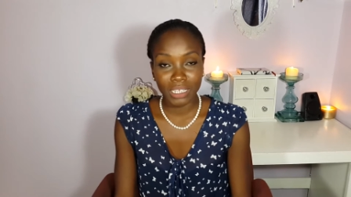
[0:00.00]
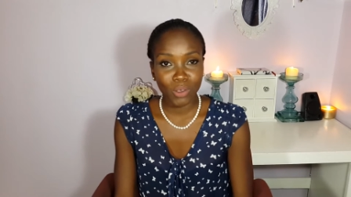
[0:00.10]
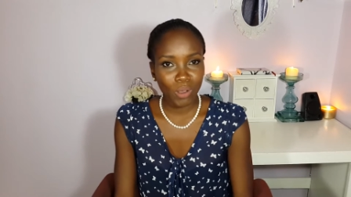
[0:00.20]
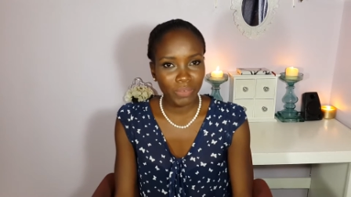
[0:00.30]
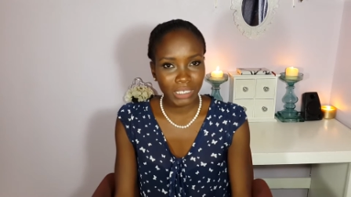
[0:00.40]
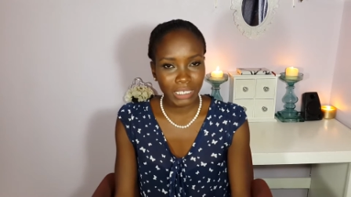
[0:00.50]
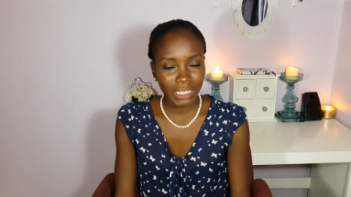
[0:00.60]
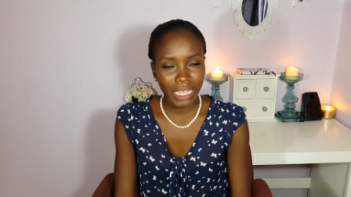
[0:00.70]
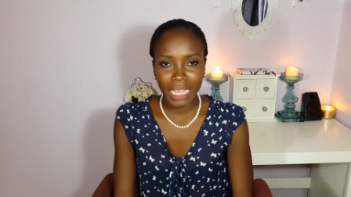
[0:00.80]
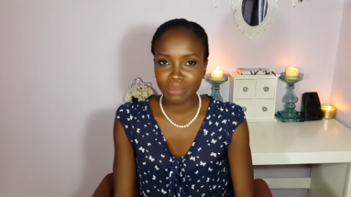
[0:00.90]
Now,
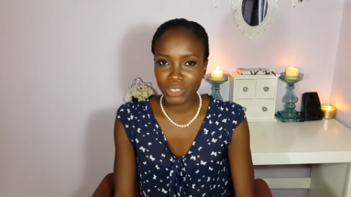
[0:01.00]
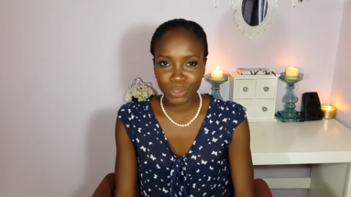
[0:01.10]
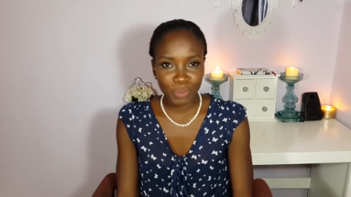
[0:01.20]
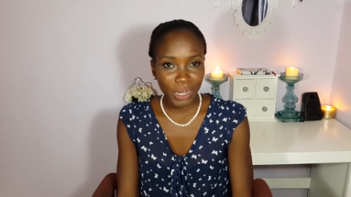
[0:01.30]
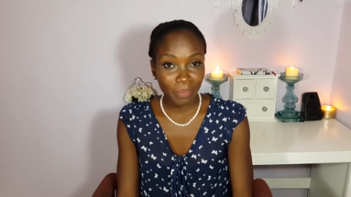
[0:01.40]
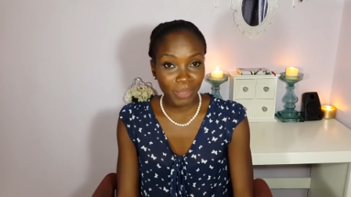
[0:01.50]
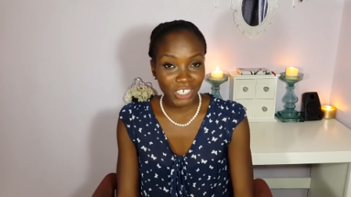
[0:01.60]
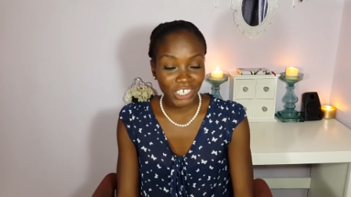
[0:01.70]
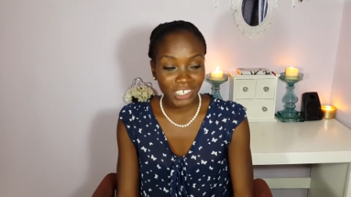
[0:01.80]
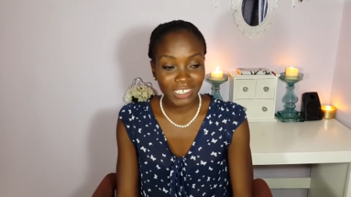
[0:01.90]
obviously, I'm super
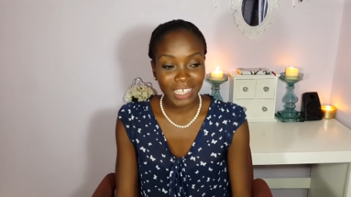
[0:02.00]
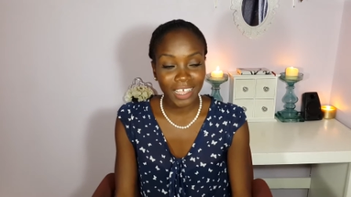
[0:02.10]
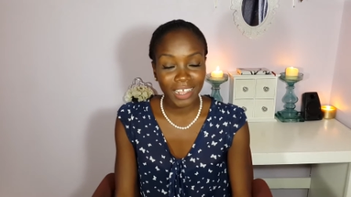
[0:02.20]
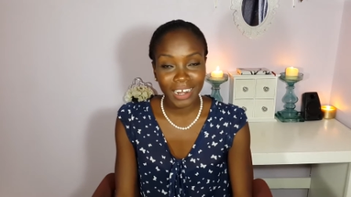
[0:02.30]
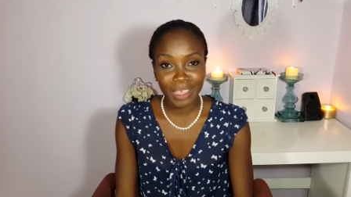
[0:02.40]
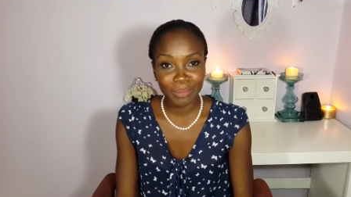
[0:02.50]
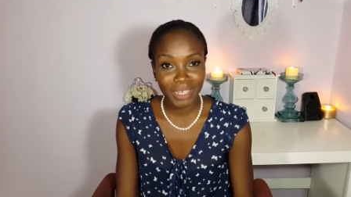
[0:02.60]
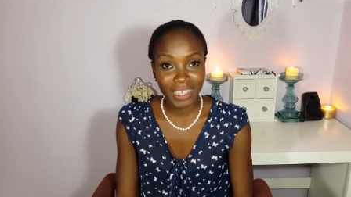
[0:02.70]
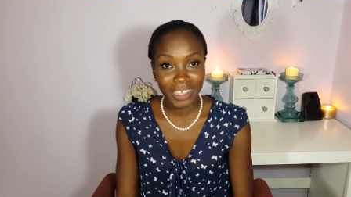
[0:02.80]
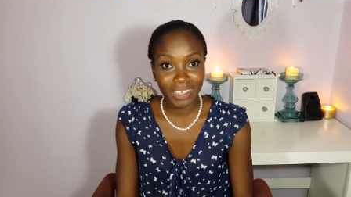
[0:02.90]
ambitious, and I'm
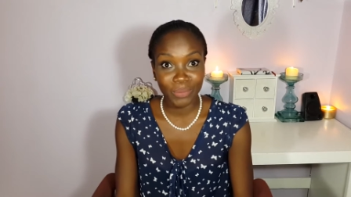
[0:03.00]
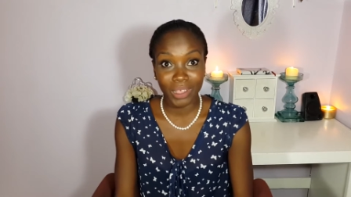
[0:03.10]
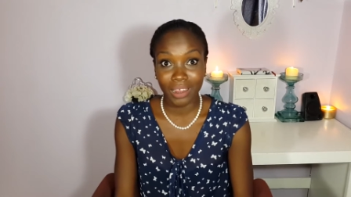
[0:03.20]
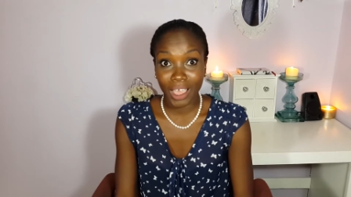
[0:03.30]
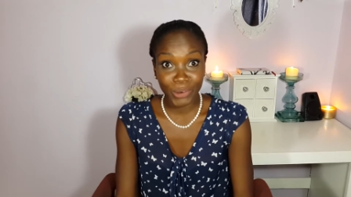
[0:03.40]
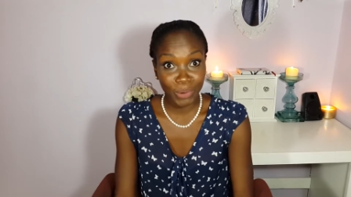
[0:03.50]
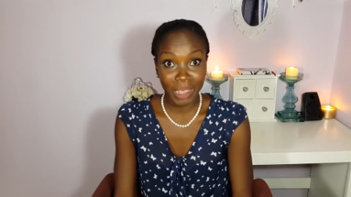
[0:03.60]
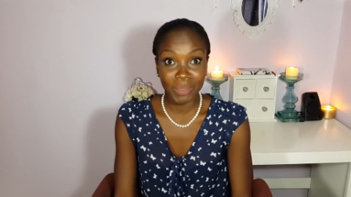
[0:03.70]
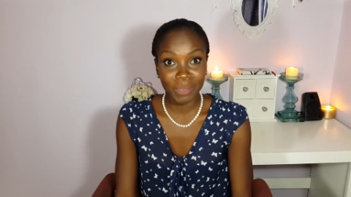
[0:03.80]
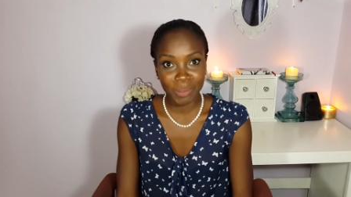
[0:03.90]
like, well, how do
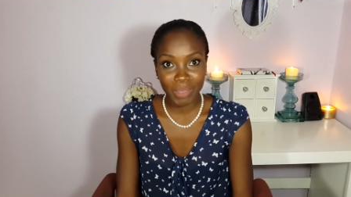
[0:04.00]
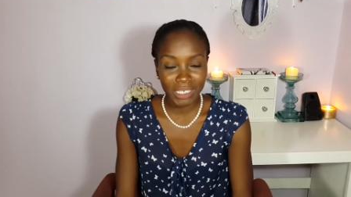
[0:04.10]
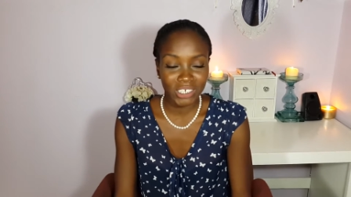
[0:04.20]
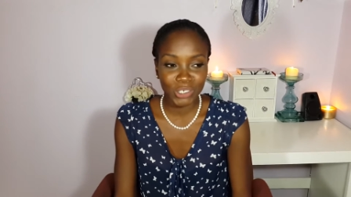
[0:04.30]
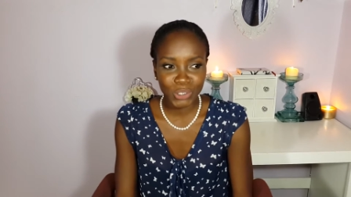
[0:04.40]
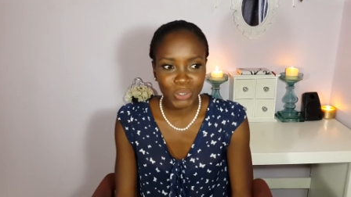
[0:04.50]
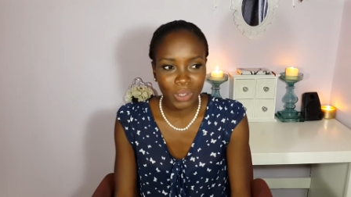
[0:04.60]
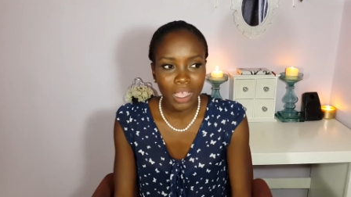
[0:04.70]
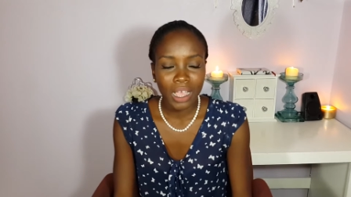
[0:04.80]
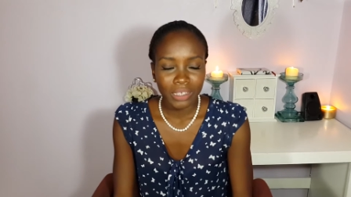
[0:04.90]
I become the best, you know? So
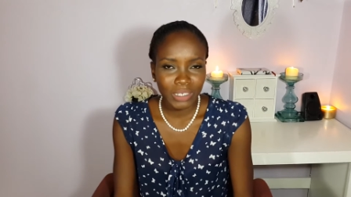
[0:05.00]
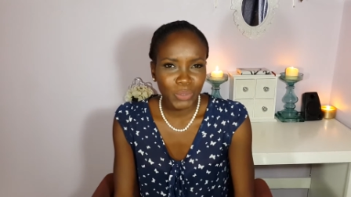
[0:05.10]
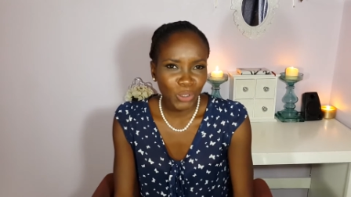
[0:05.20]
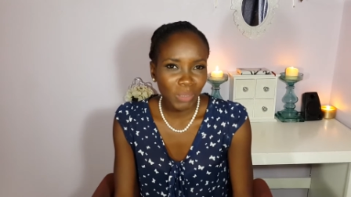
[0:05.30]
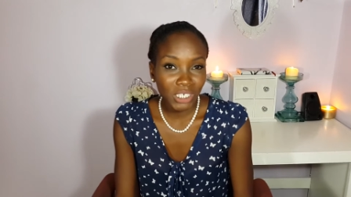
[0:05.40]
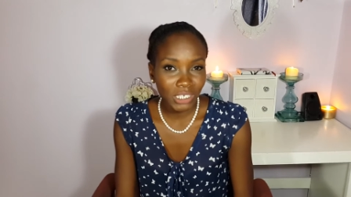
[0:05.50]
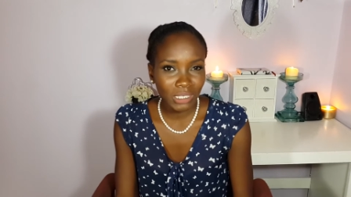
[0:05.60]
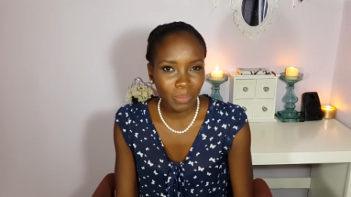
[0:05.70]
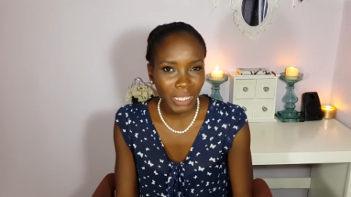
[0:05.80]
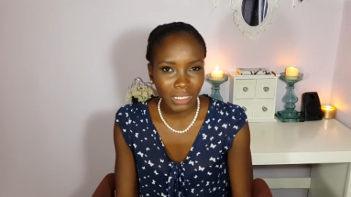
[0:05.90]
it's like, what do you mean
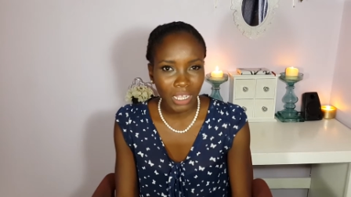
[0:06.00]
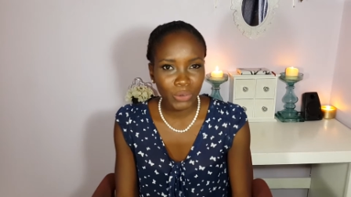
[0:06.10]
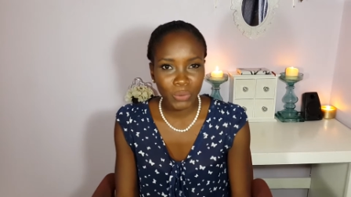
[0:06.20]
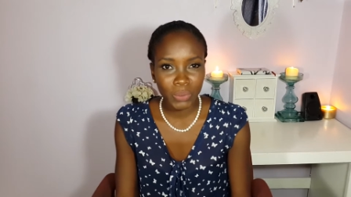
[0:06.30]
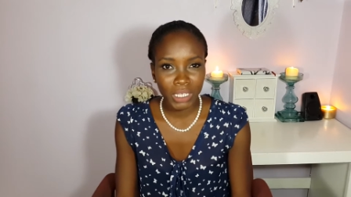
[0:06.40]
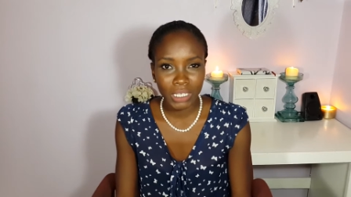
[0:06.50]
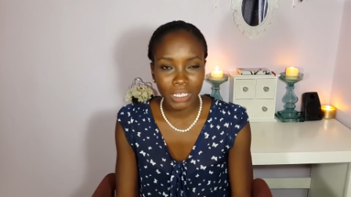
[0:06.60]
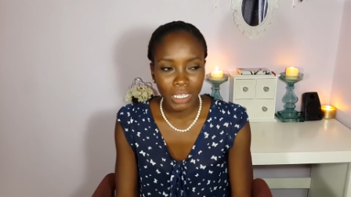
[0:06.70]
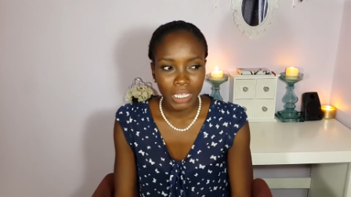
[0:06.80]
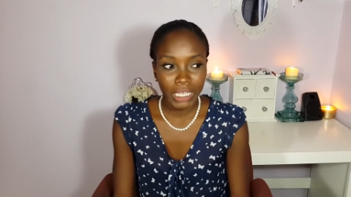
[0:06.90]
she's the best? How do
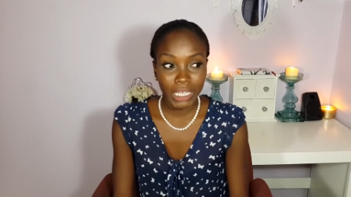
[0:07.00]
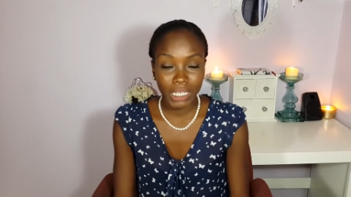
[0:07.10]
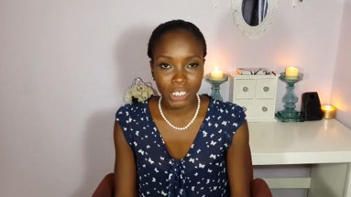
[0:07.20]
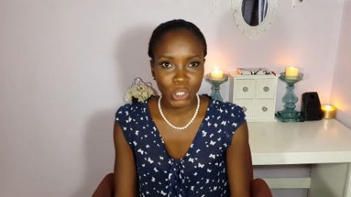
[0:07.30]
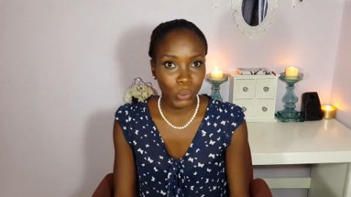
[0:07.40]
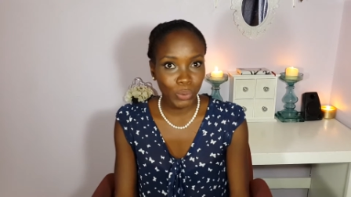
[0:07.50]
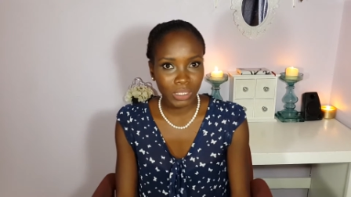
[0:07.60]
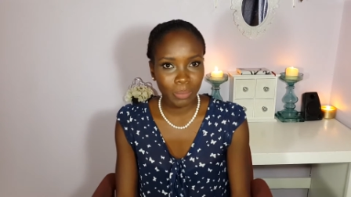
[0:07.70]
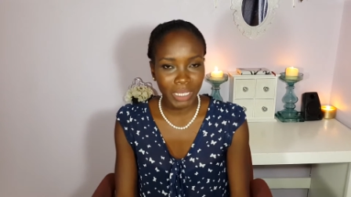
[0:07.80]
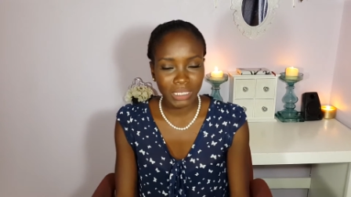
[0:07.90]
we gauge who
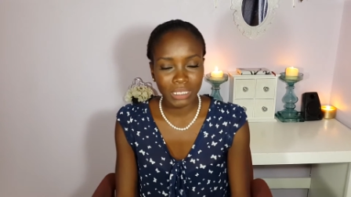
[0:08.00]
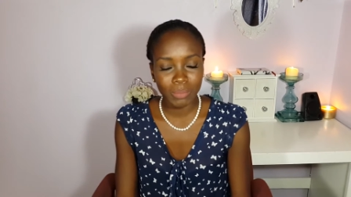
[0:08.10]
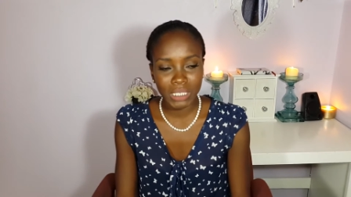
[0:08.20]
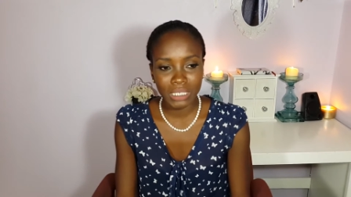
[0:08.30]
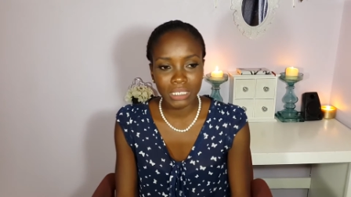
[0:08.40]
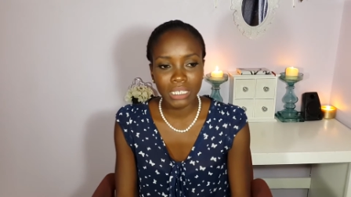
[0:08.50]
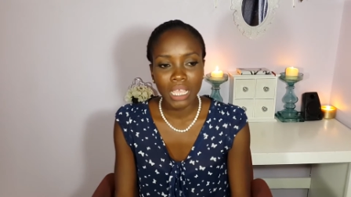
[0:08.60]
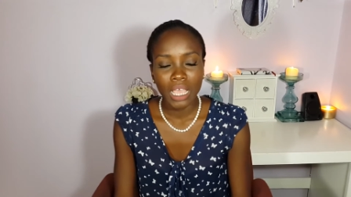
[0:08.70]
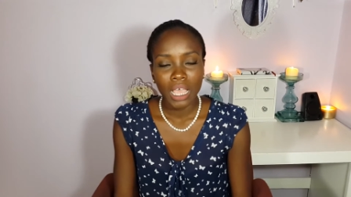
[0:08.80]
is the best in the business?